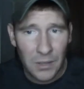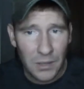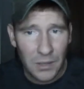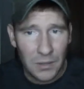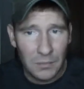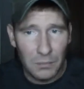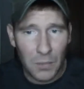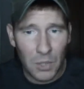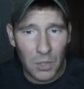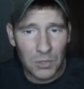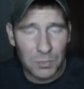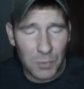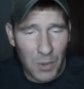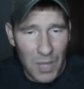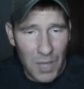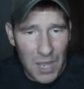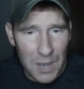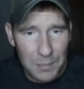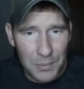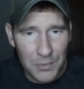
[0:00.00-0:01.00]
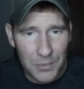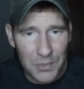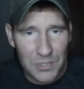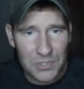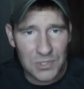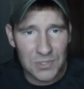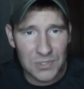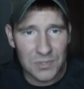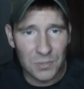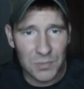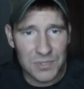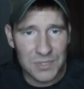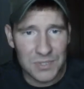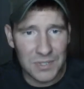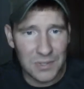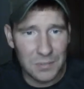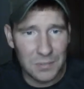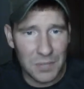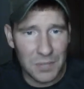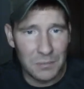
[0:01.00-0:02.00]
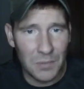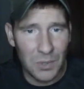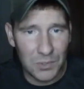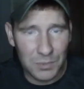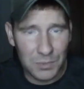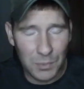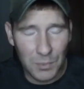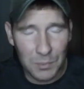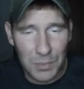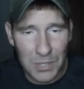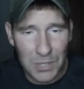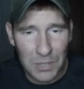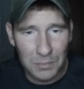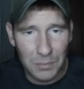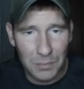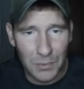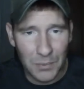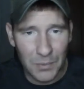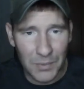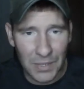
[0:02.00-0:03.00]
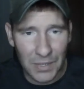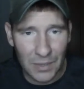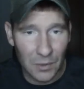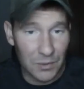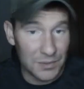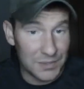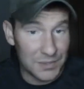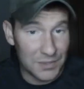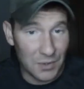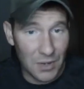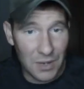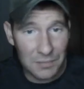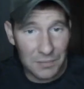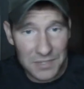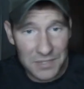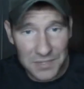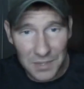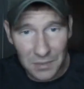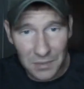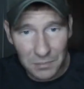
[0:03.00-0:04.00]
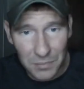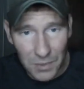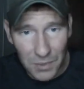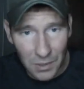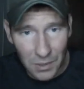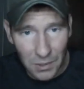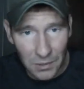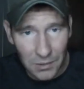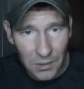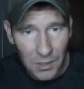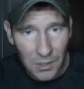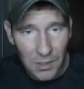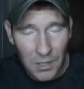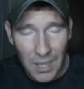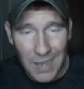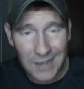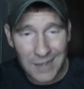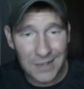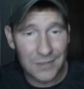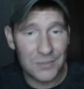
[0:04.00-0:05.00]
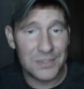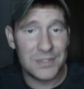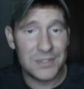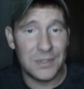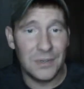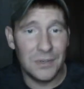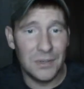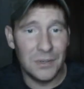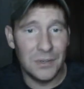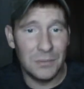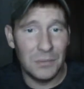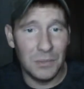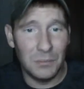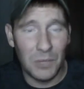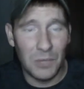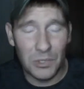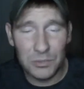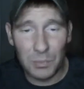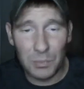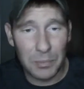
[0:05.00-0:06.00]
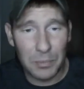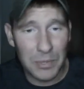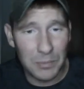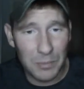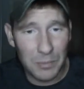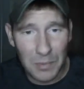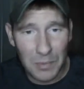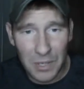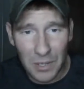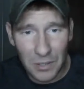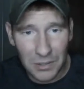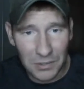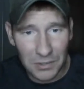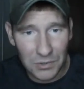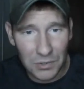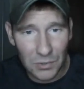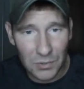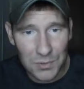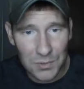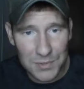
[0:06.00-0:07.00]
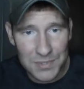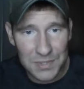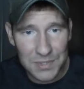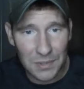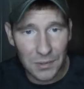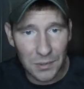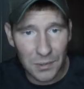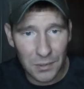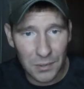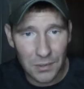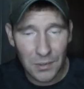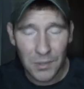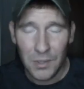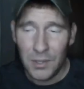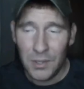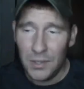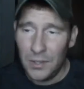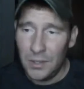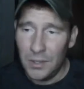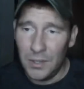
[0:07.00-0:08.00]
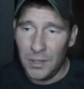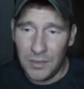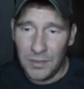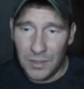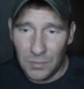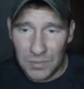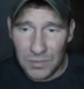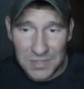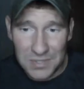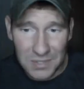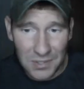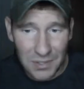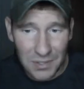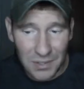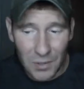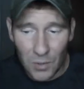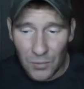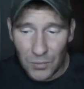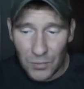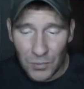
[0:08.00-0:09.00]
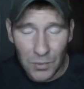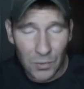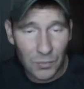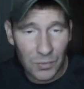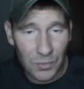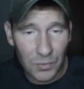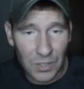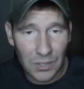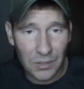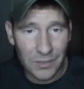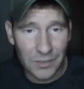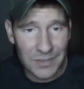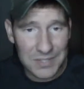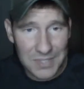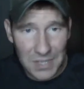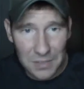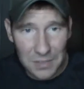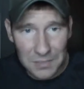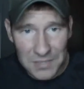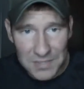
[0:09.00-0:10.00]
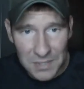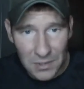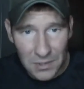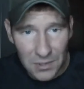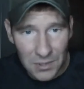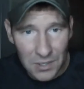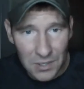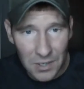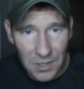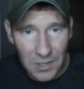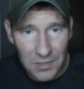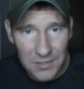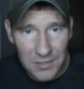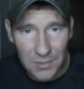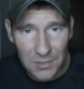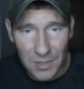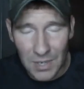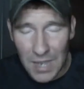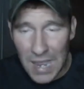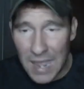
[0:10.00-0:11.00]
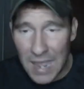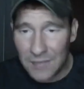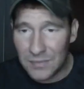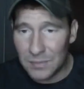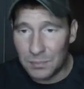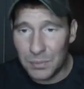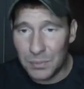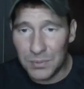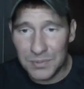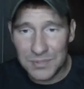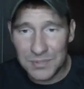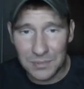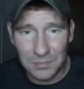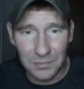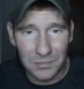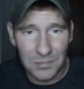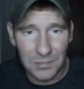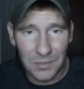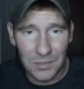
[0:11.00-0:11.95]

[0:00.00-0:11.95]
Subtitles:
Multiple apparitions were seen by multiple people, and they all described the same thing. I never seen it, but multiple people on my haunted tours seen it. They would see it over and over again on the same staircase. So I have to put some,